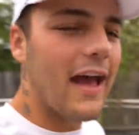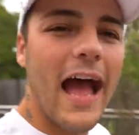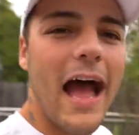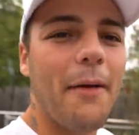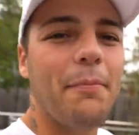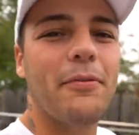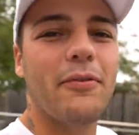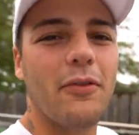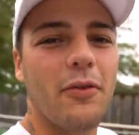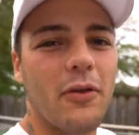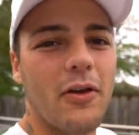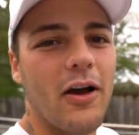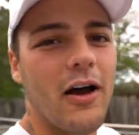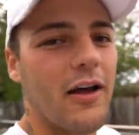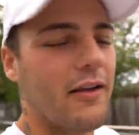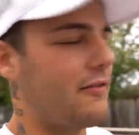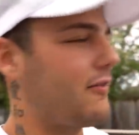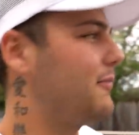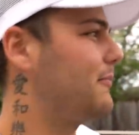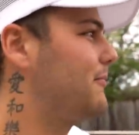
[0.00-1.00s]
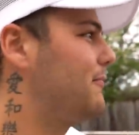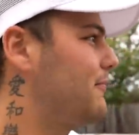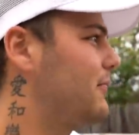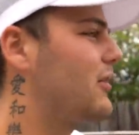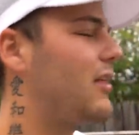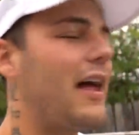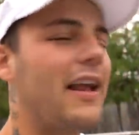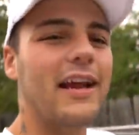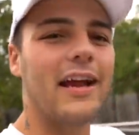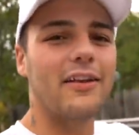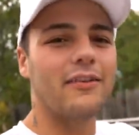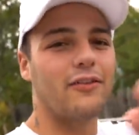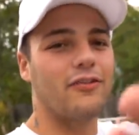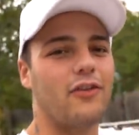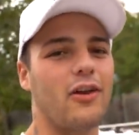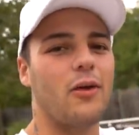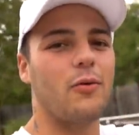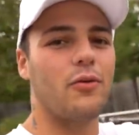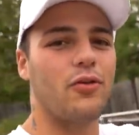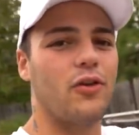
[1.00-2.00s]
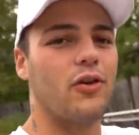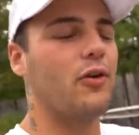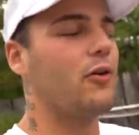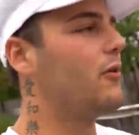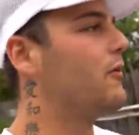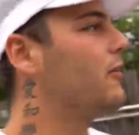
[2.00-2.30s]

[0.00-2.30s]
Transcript: Absolutely awesome. Glad I got to share with you.